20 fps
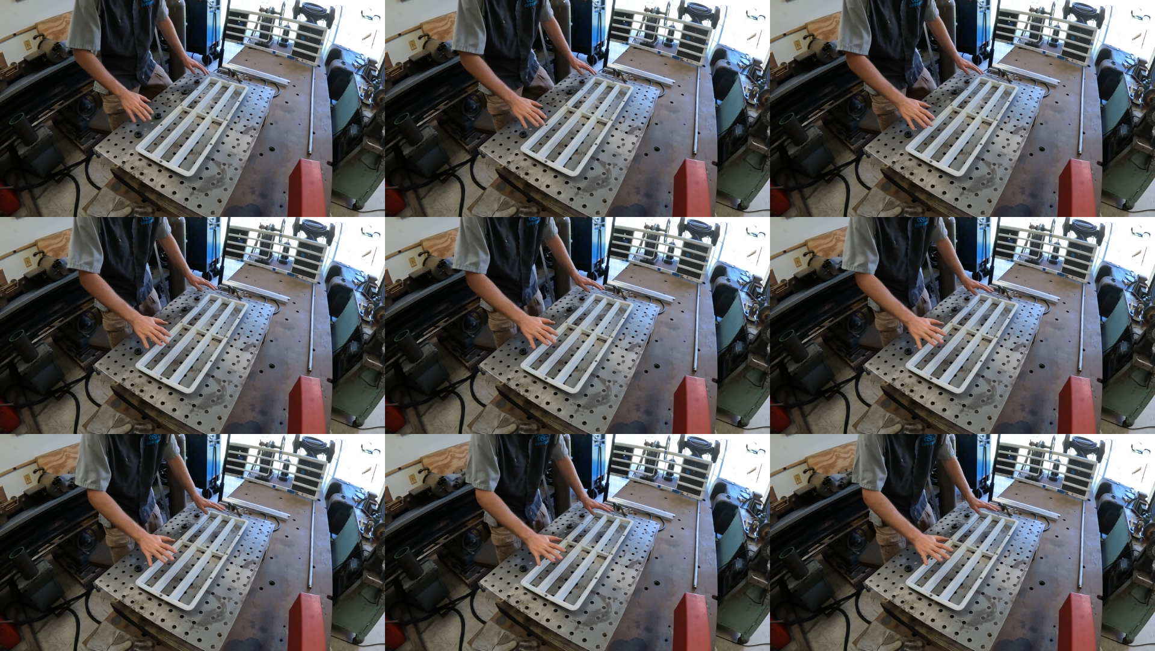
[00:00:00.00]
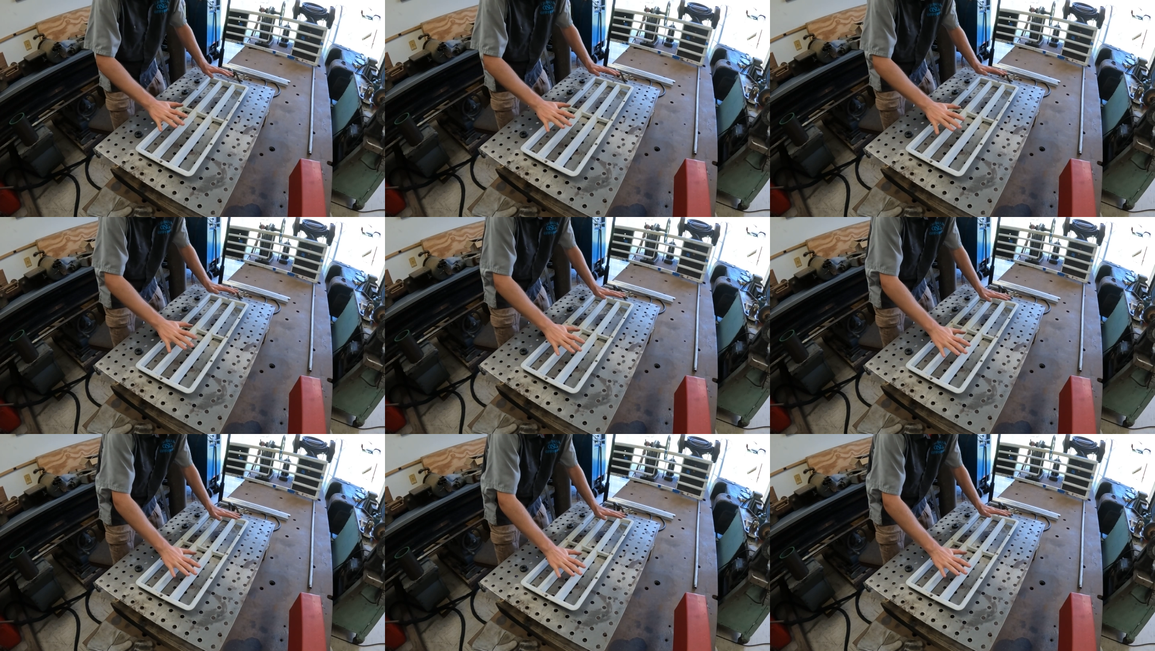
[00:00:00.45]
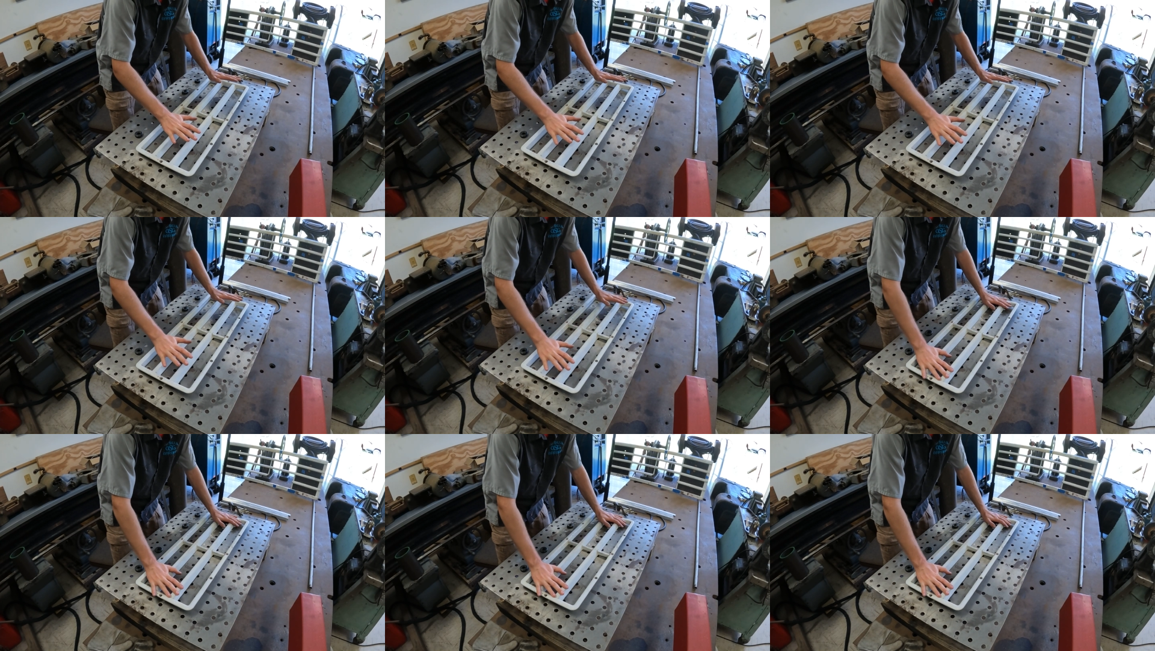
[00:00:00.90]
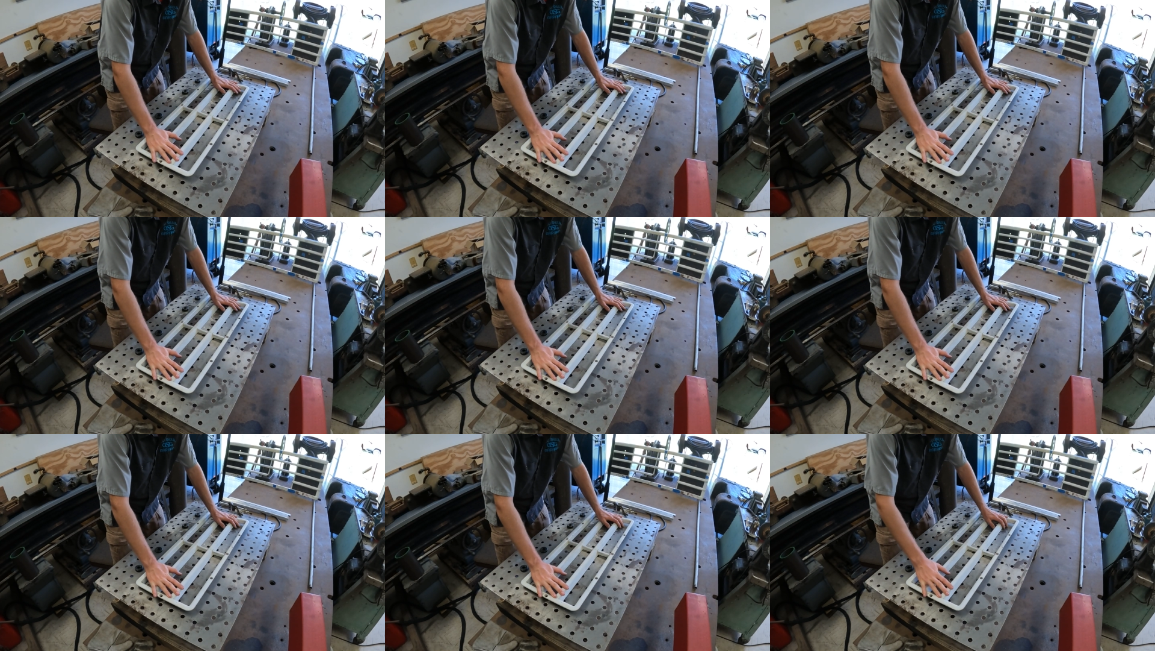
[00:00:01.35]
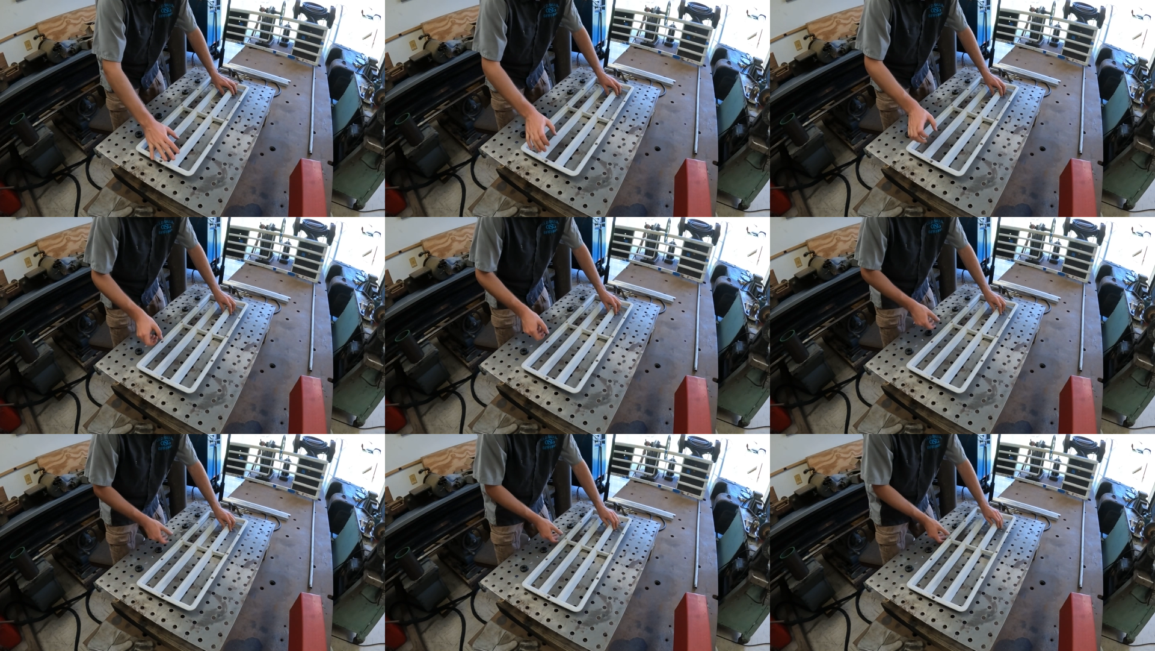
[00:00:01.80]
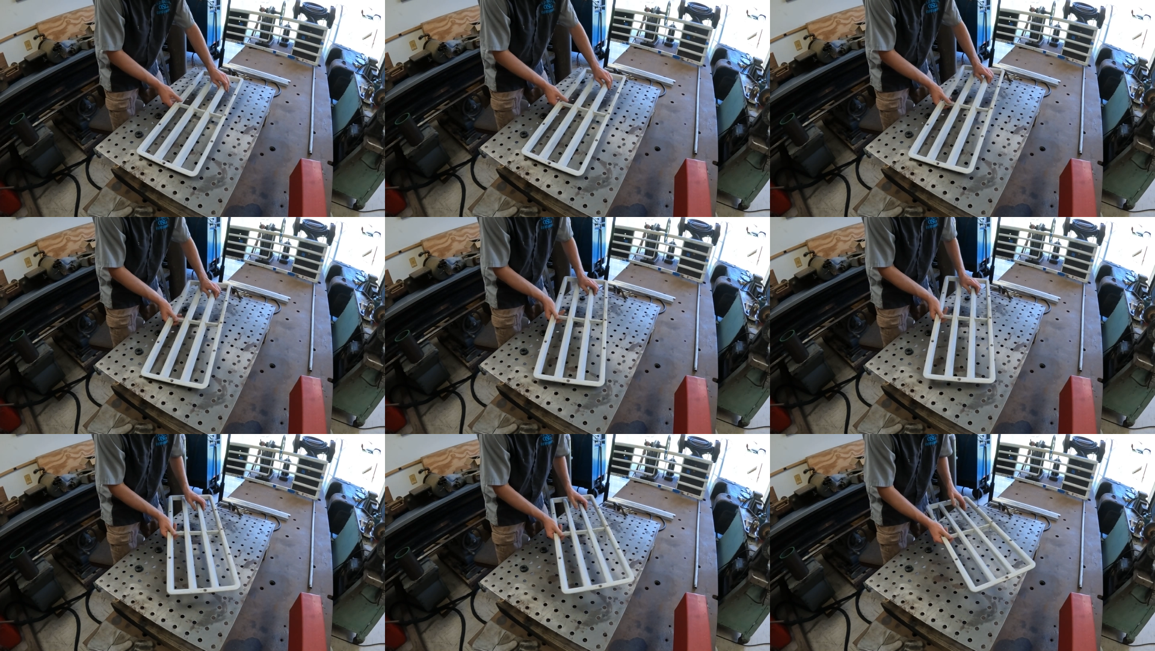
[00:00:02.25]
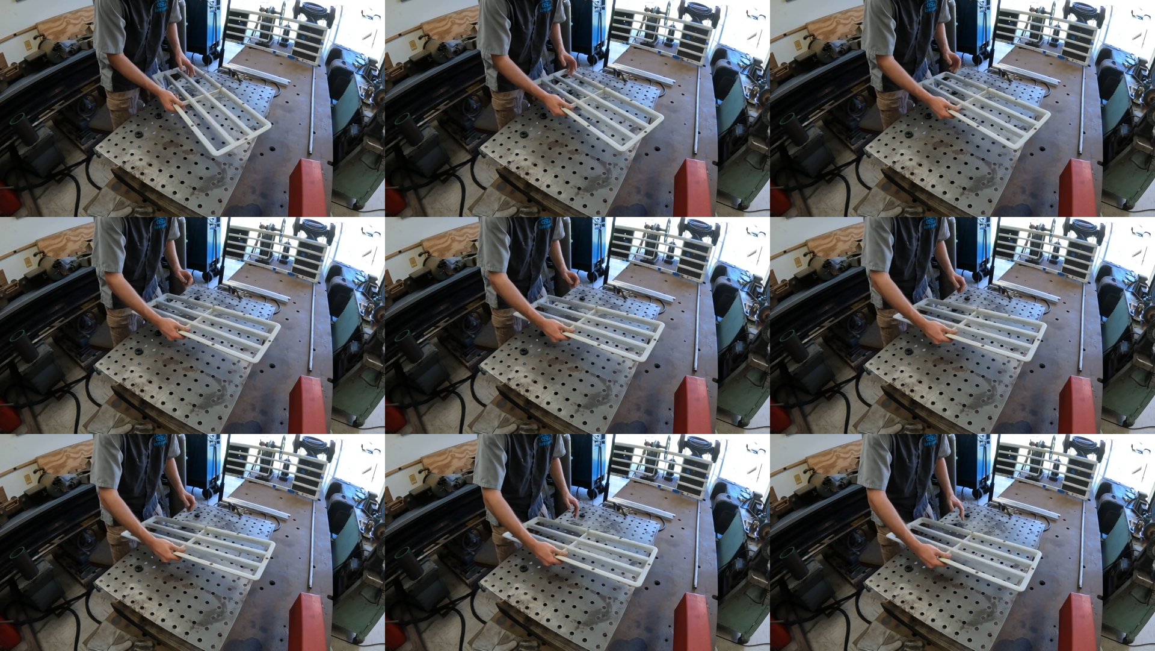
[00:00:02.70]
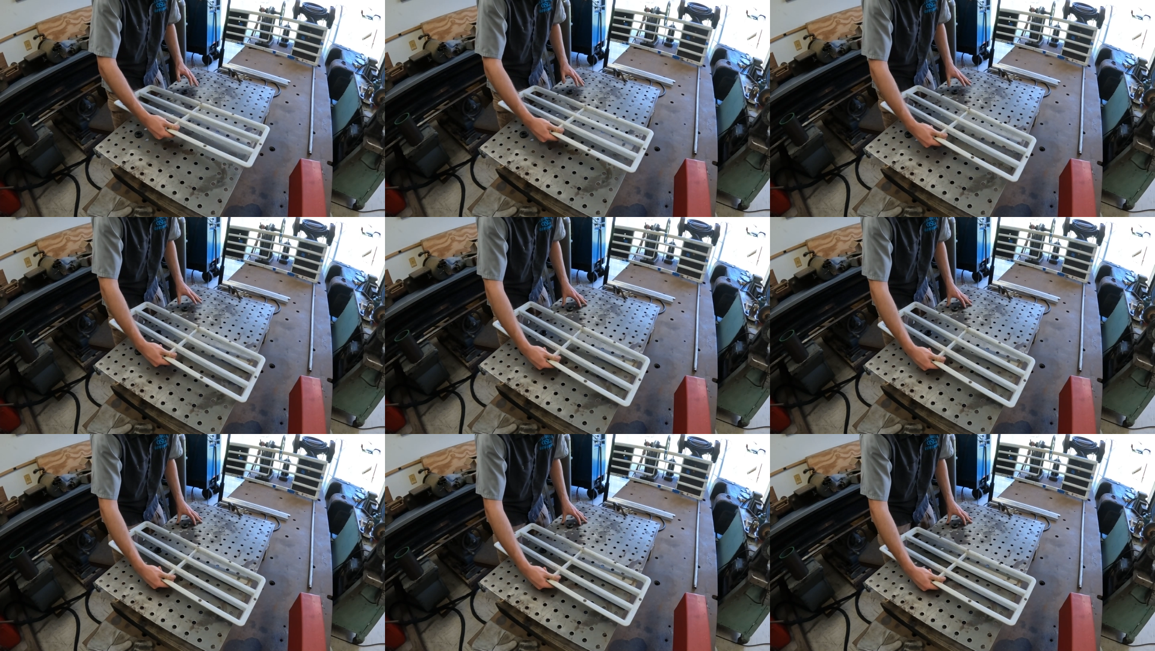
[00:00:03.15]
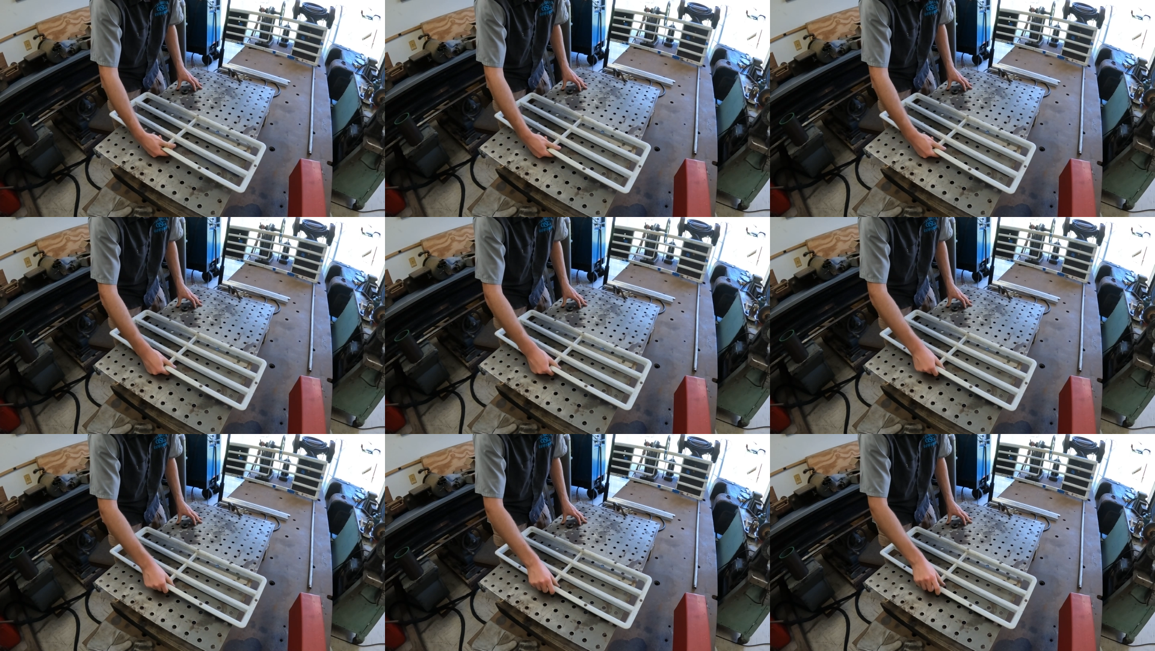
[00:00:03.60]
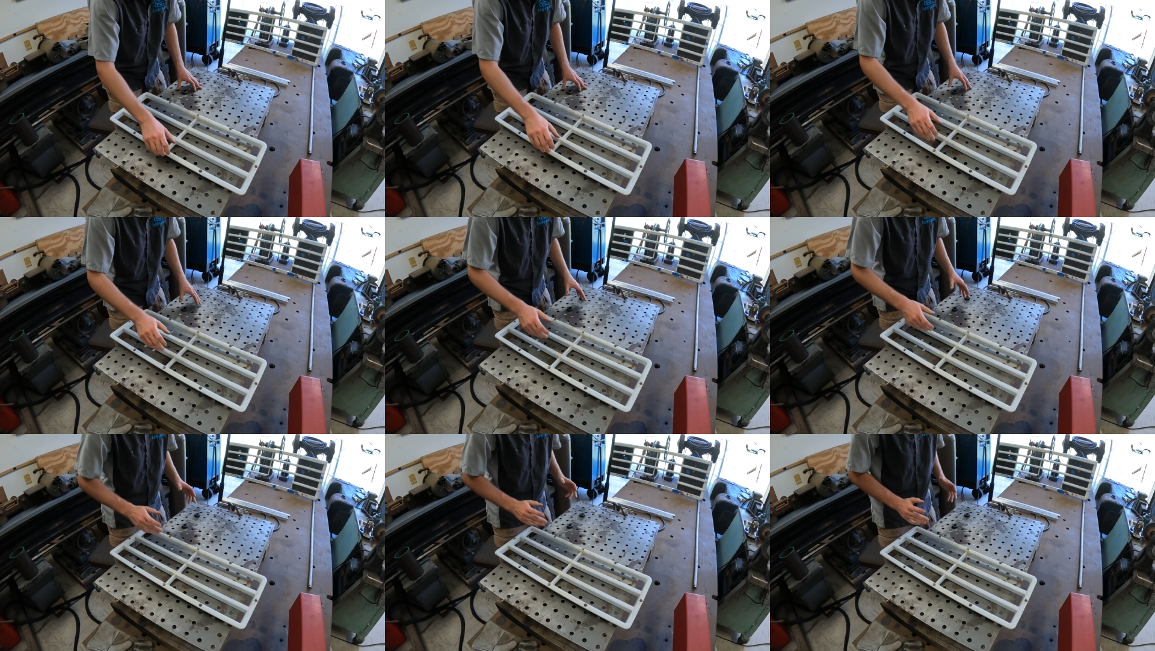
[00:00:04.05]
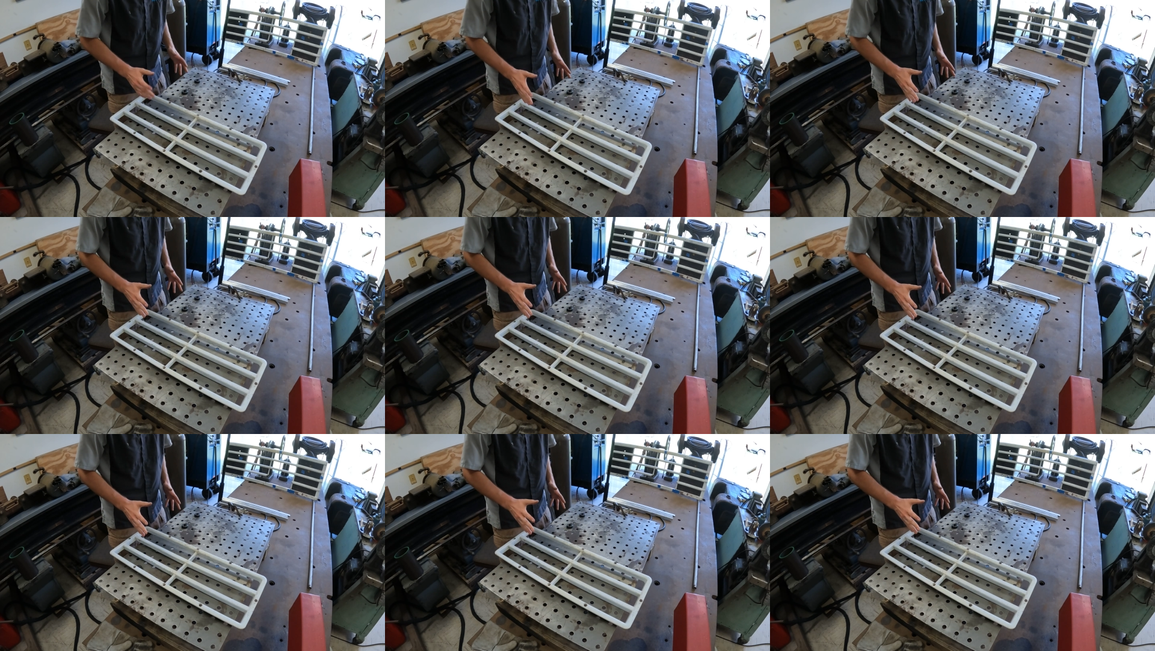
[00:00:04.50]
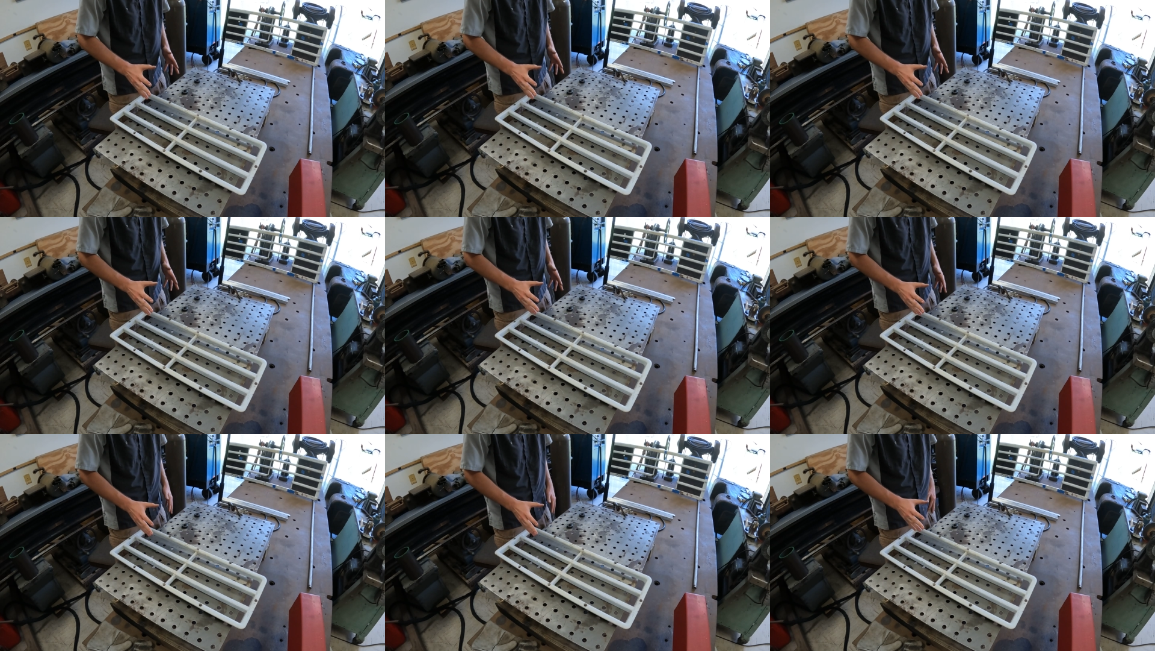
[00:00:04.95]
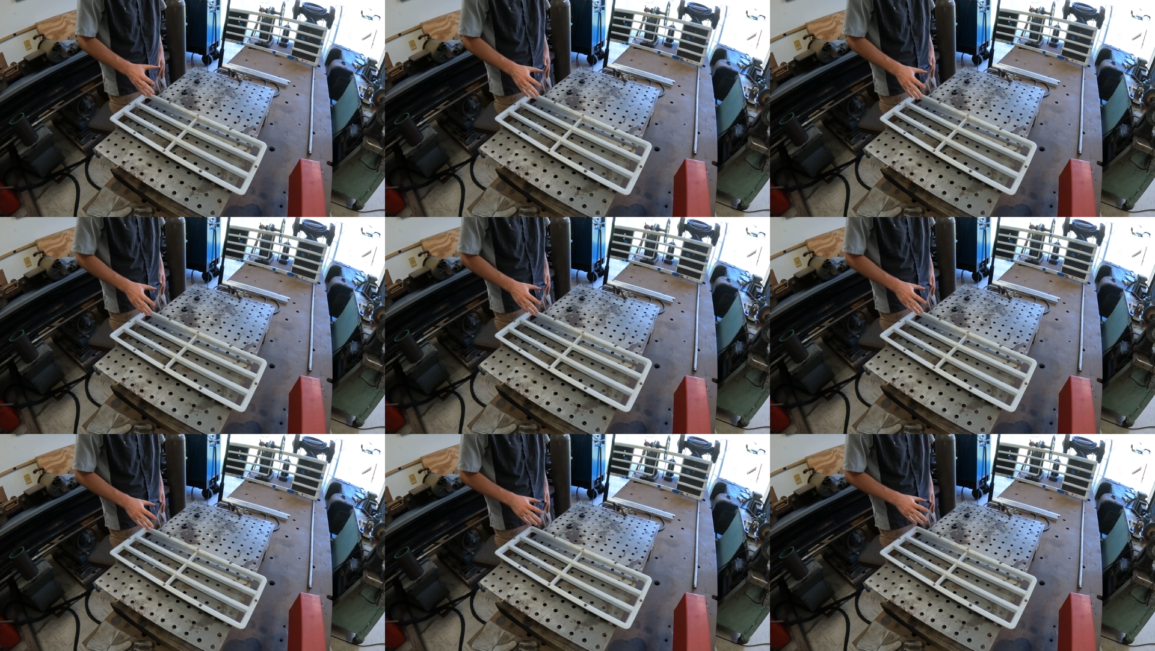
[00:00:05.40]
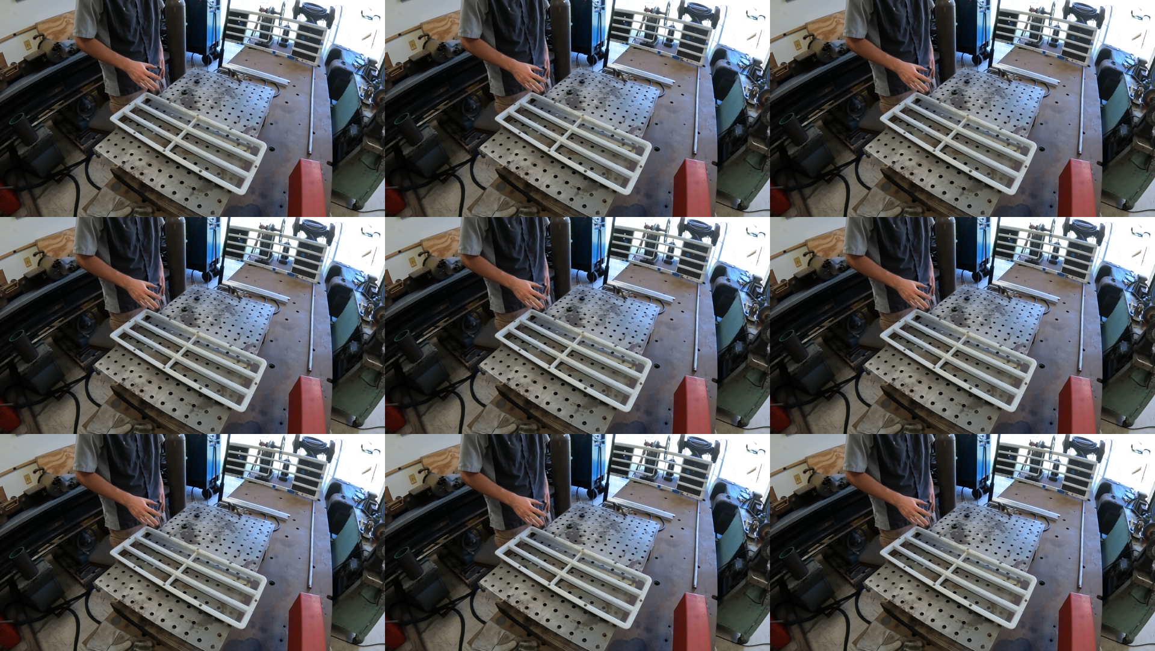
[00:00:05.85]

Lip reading: [unreadable: no face in view]